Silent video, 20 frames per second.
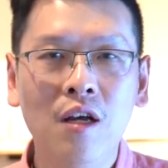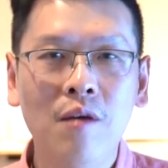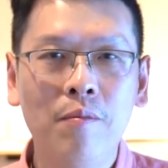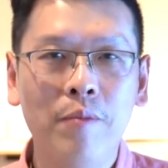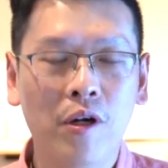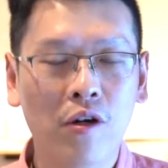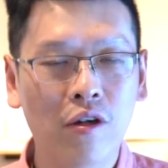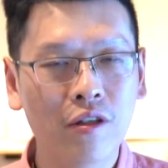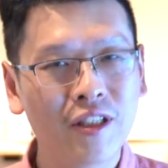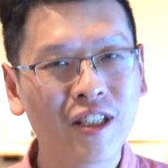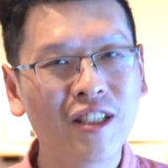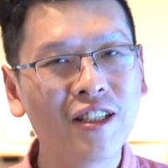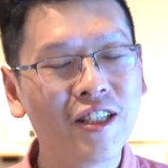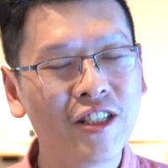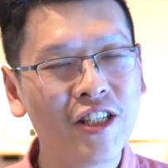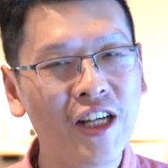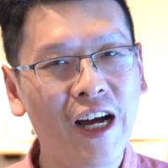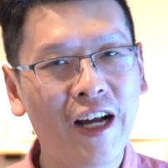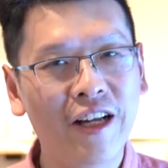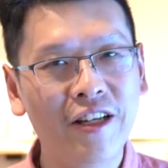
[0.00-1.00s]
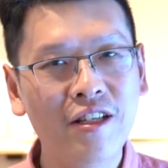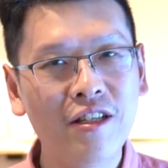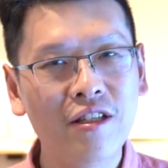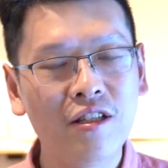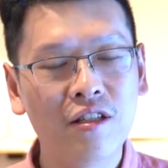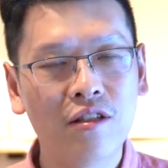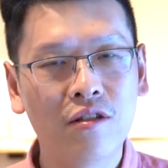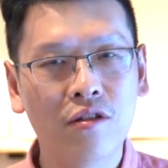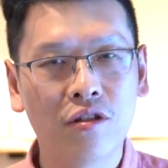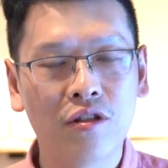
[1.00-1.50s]
Because in the Chinese
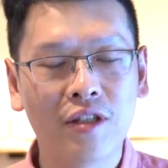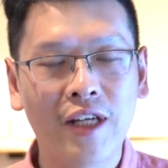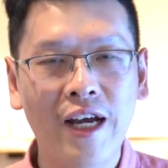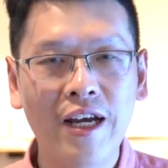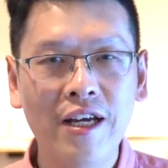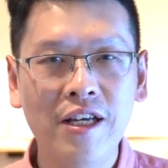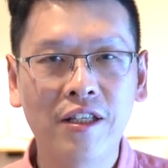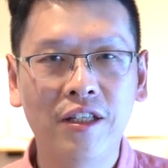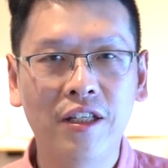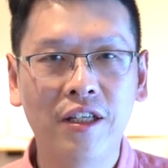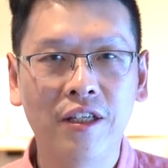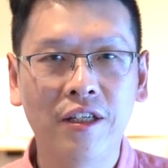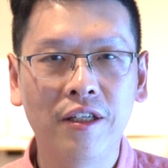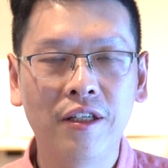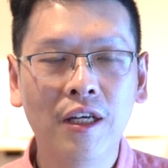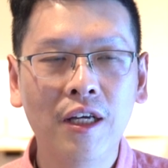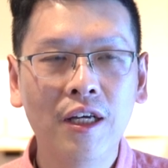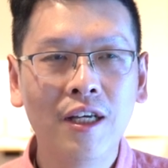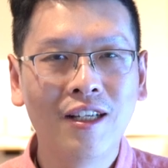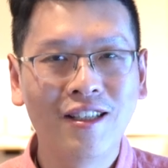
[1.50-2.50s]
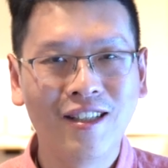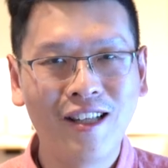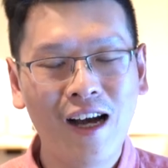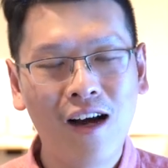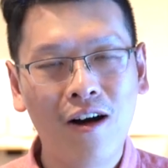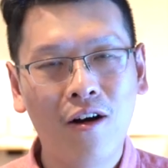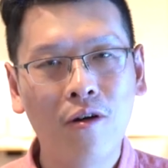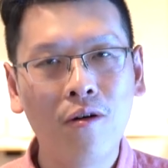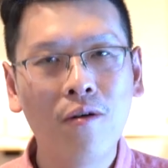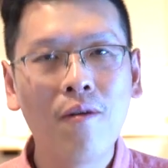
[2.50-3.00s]
society,
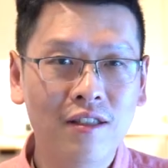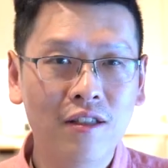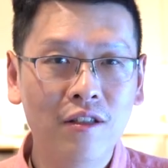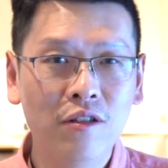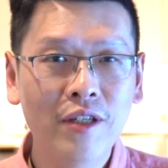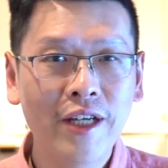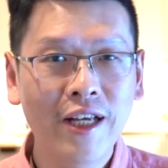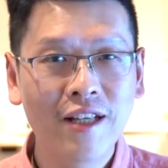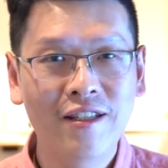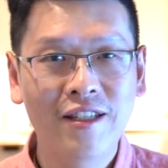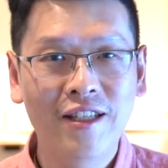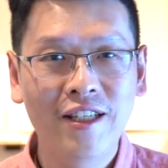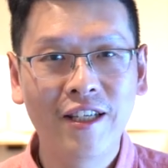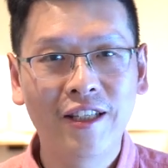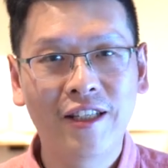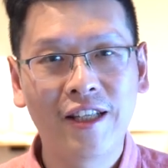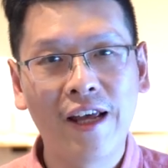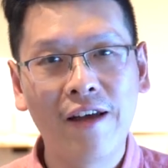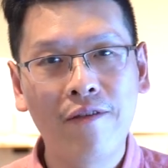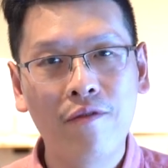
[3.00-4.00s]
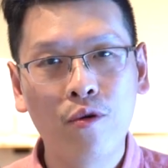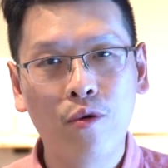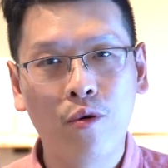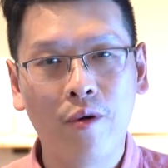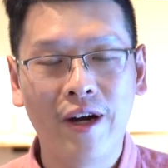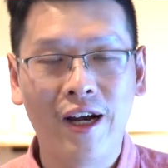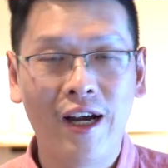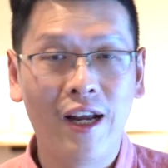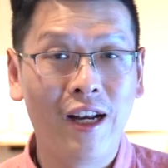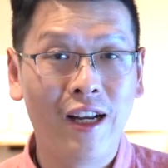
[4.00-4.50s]
now you can see it
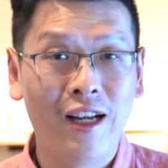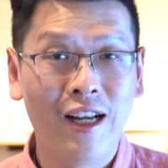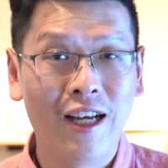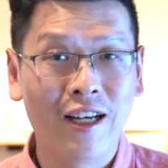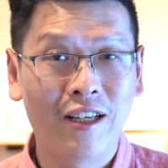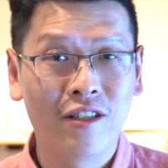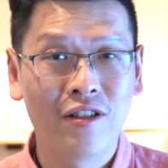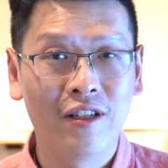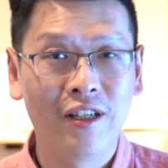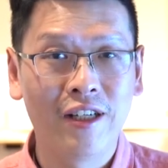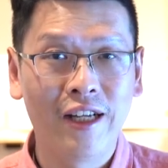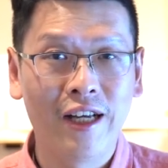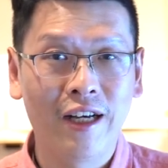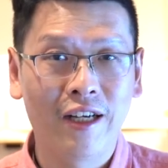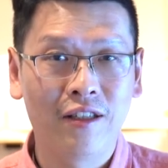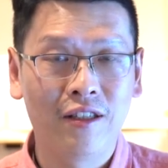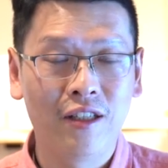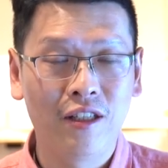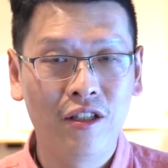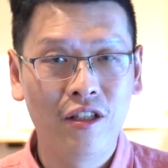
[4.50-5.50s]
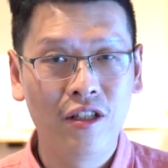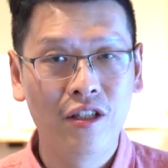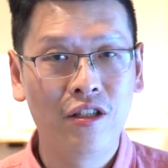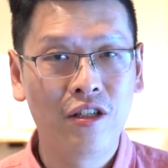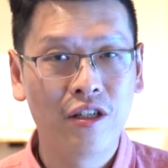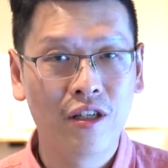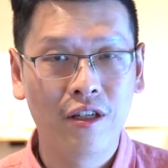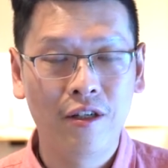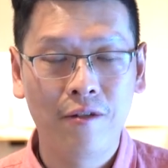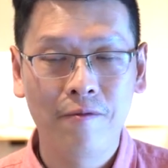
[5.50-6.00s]
everywhere, actually, like the
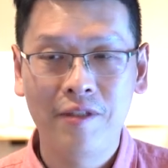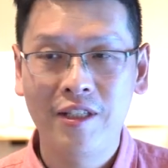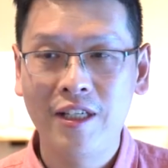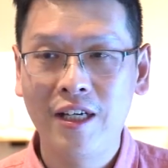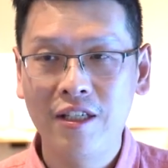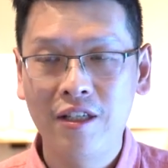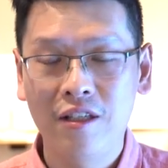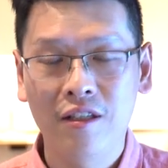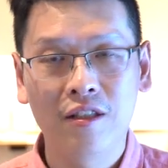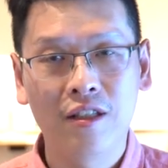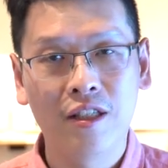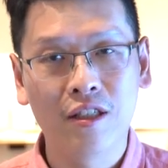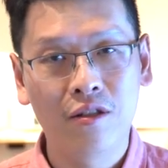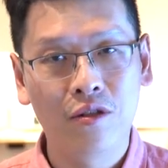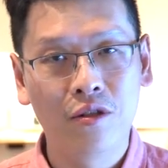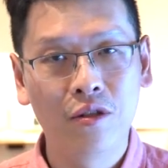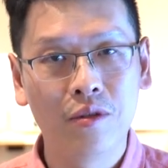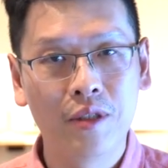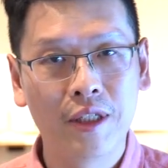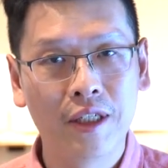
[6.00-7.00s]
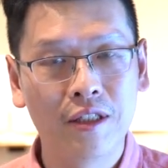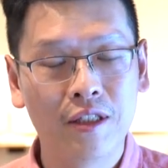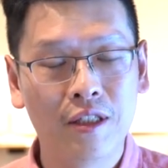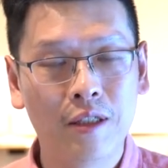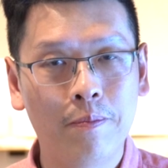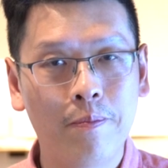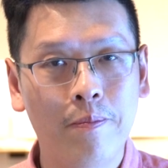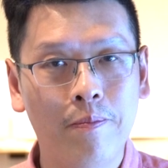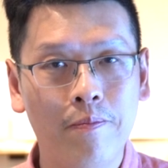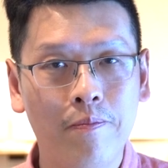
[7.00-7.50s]
teacher judging the
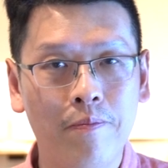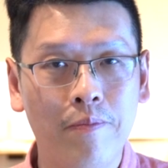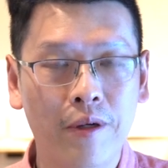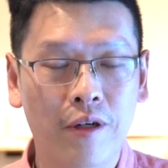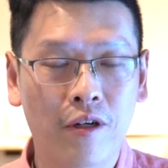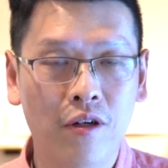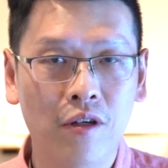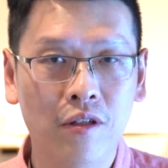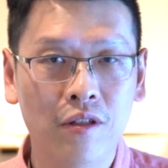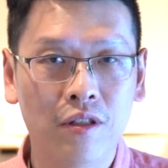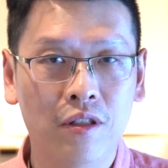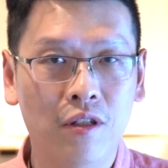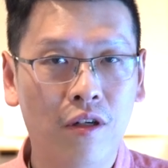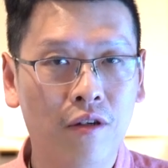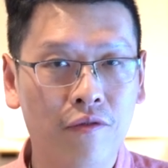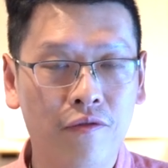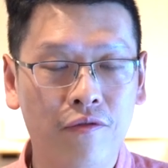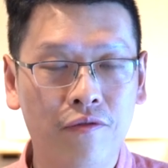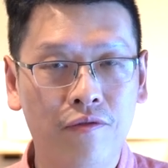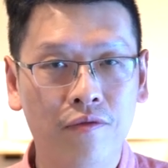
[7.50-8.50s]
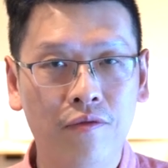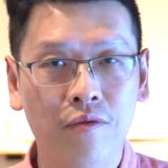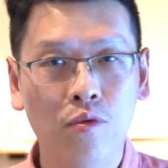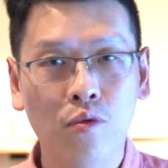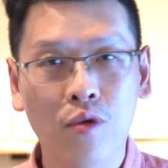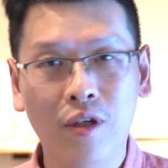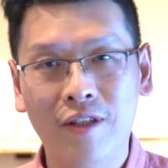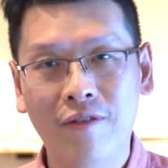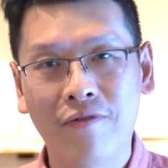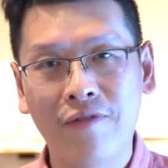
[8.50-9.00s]
students because of
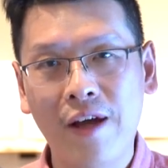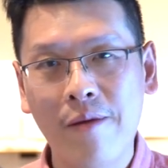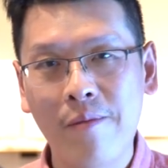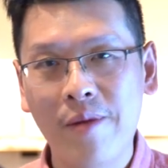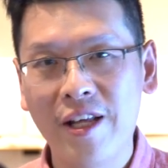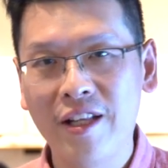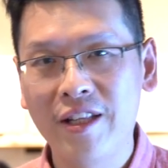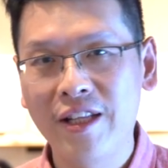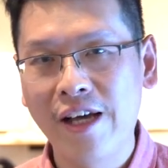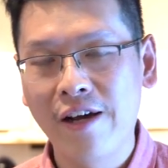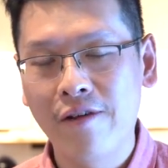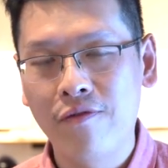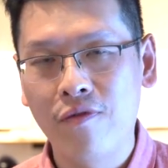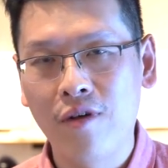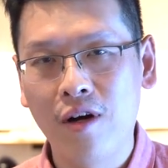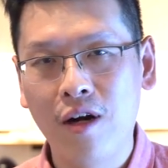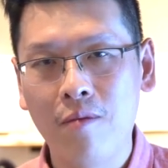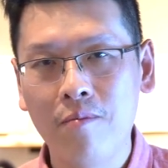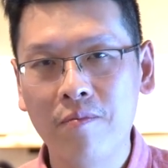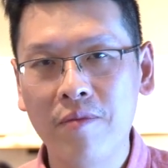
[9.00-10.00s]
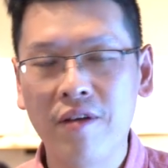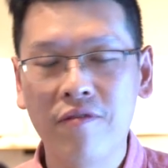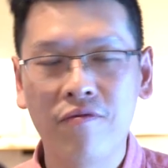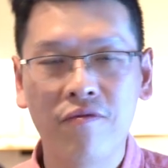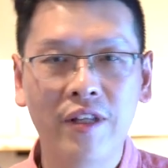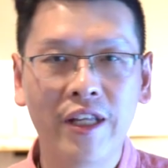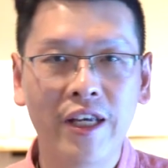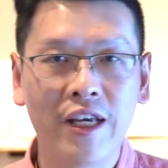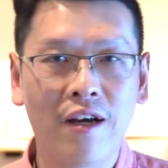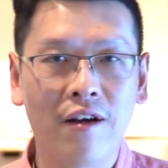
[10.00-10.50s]
what family they are from. If
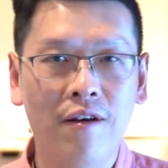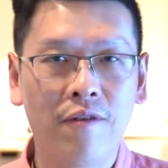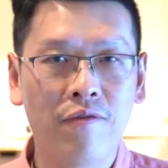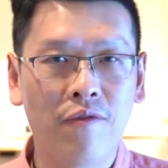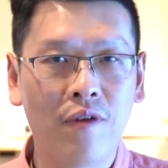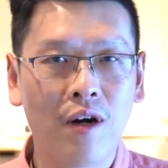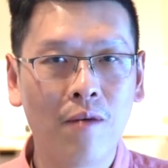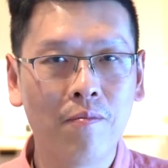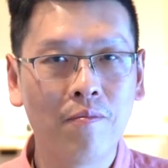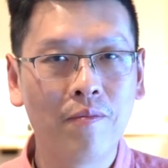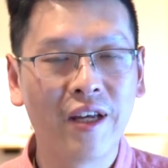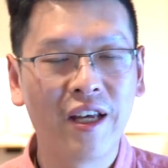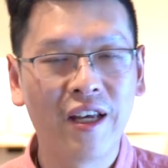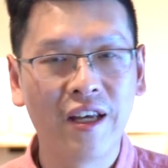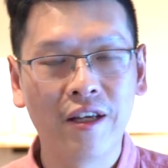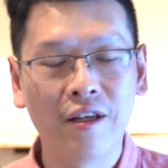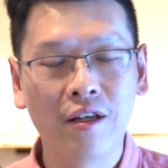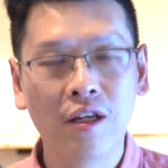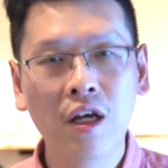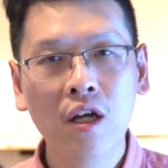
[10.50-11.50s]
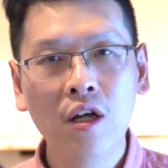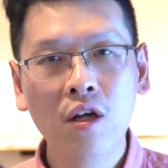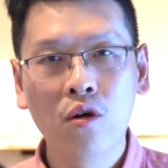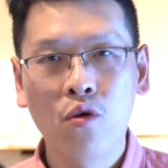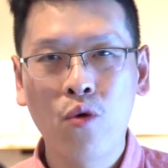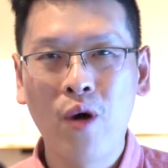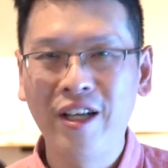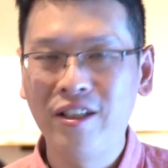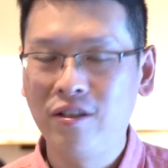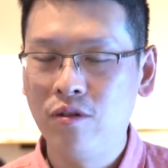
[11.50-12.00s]
they are from a
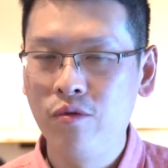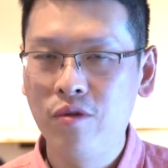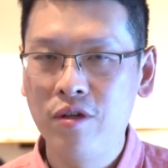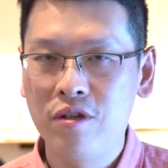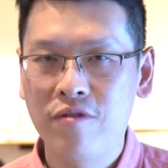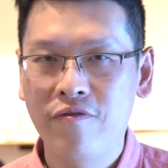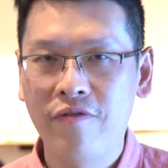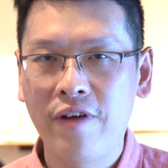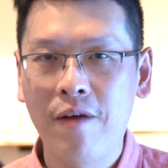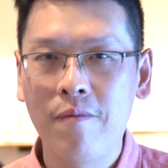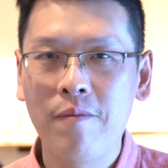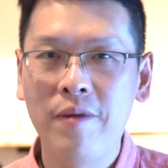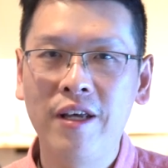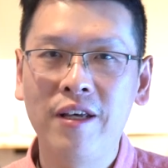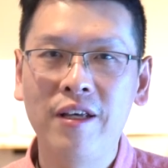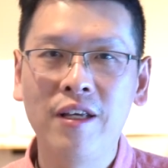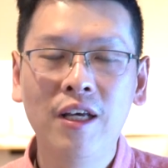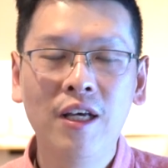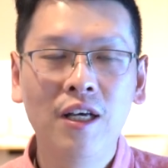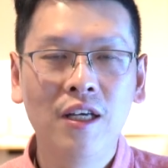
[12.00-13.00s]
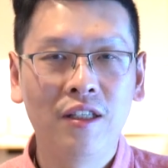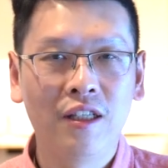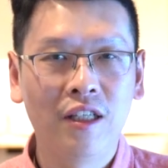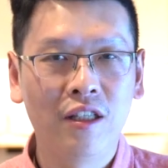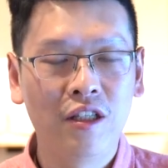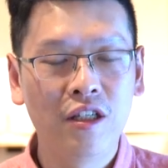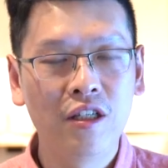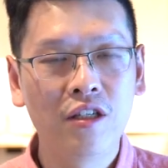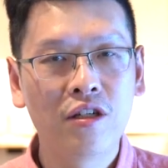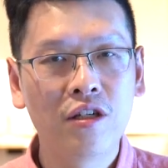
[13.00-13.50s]
quite rich family, the
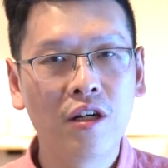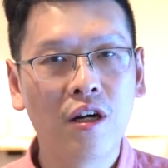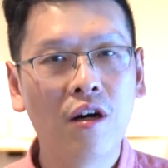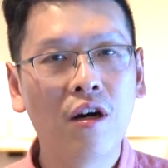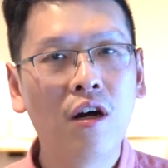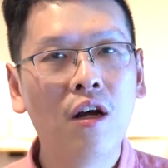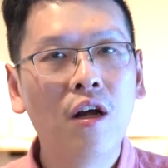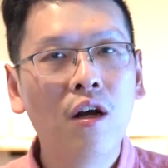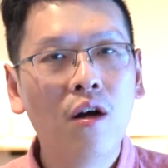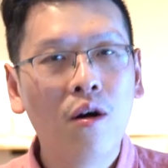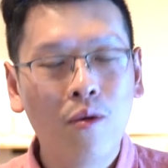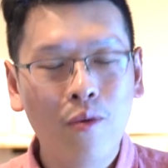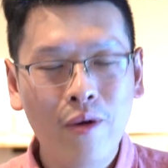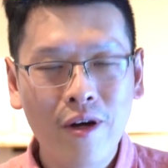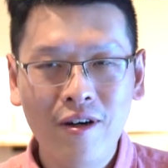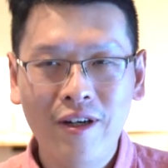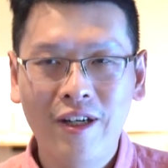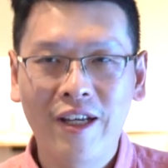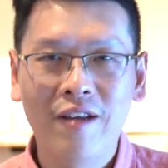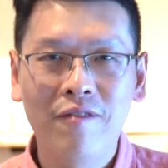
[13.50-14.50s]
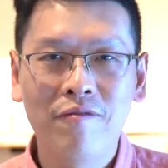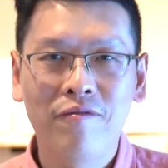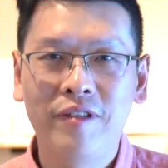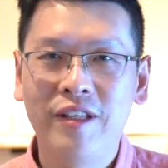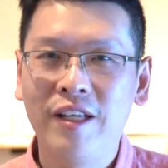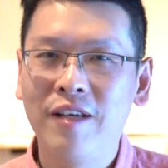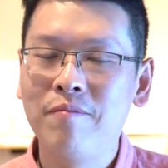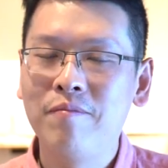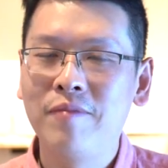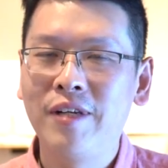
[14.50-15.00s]
teacher will give
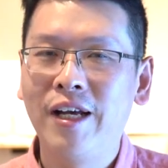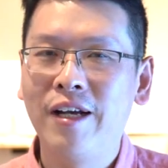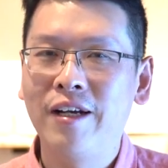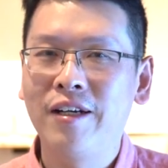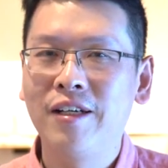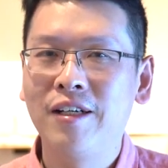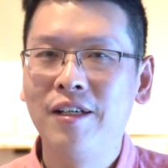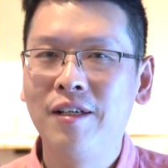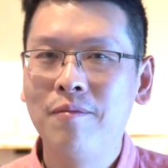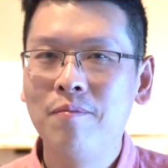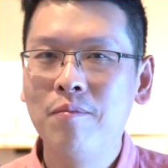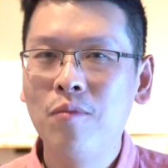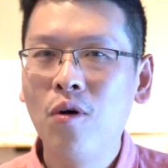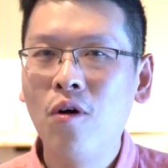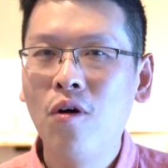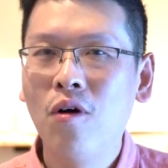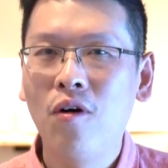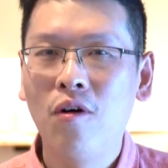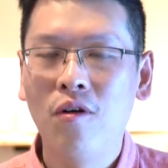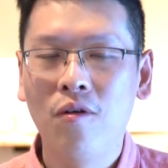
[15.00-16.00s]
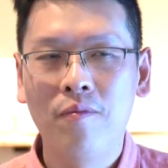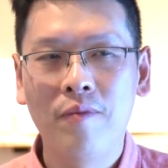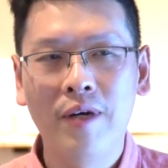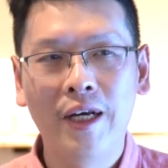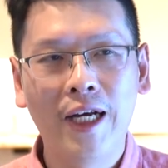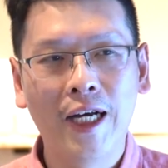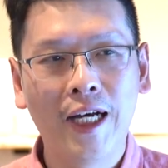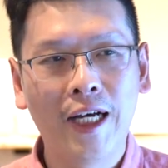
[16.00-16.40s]
them like a more,